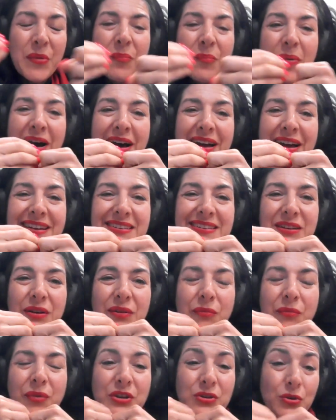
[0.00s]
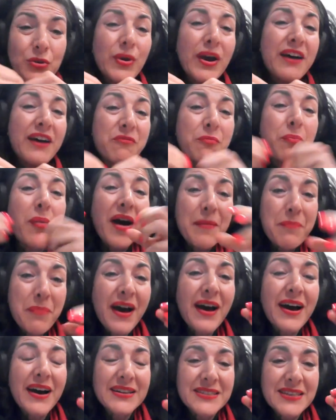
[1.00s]
but we do have
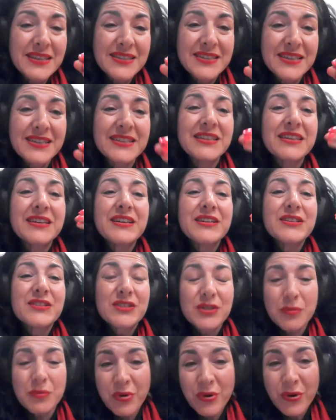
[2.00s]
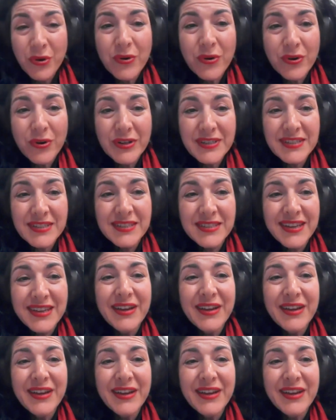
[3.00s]
bipartisan support